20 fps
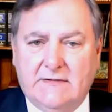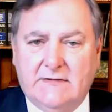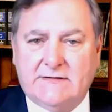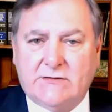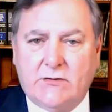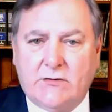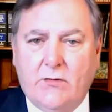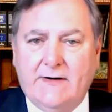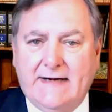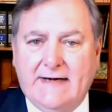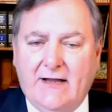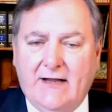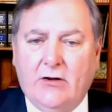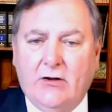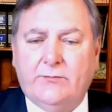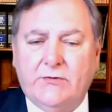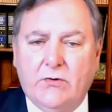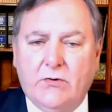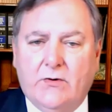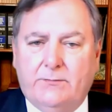going to
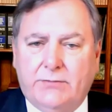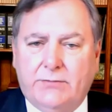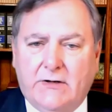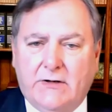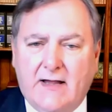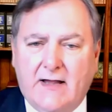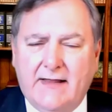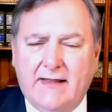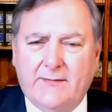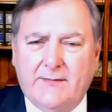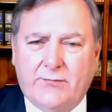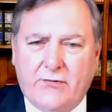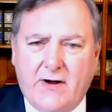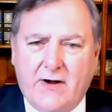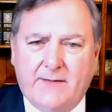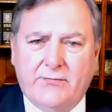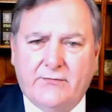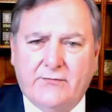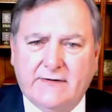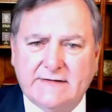help you apply the
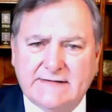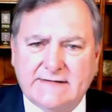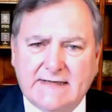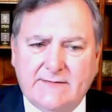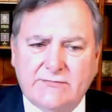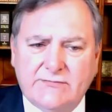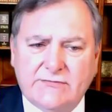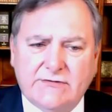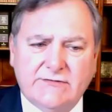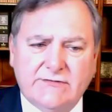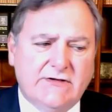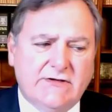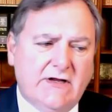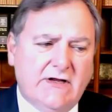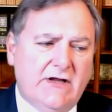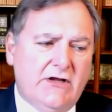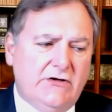proper exemptions,